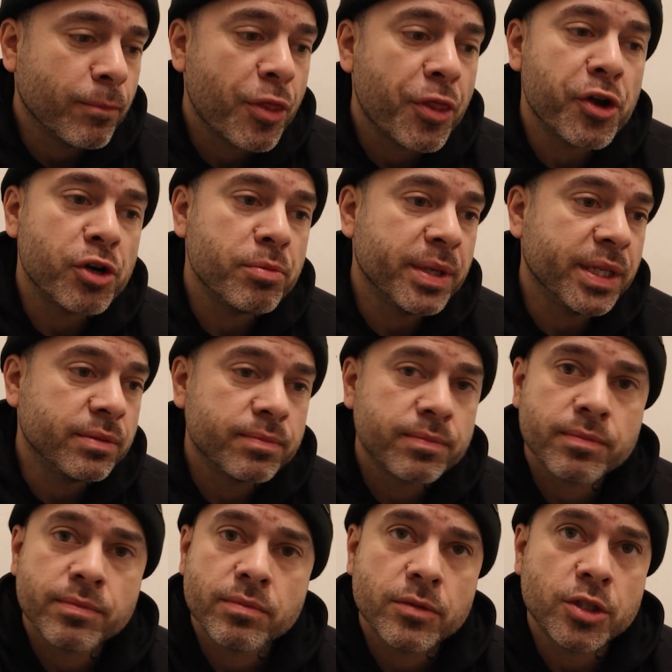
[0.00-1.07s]

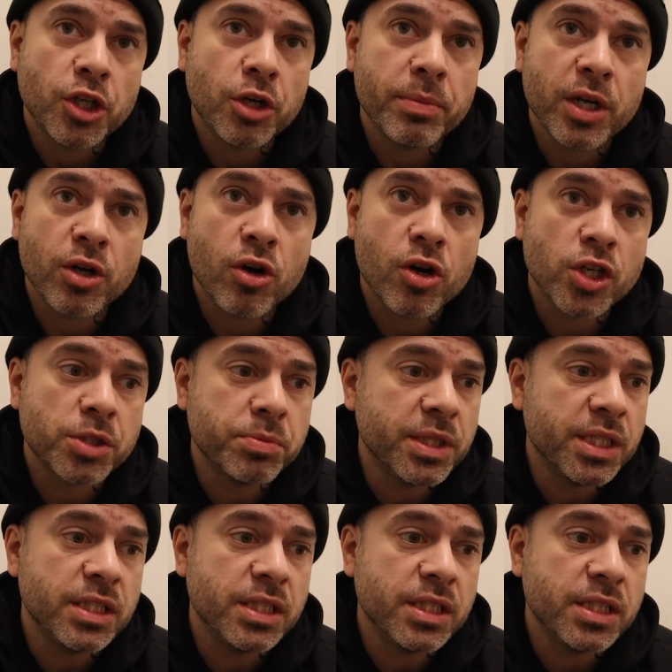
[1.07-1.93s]
Thurman calls me.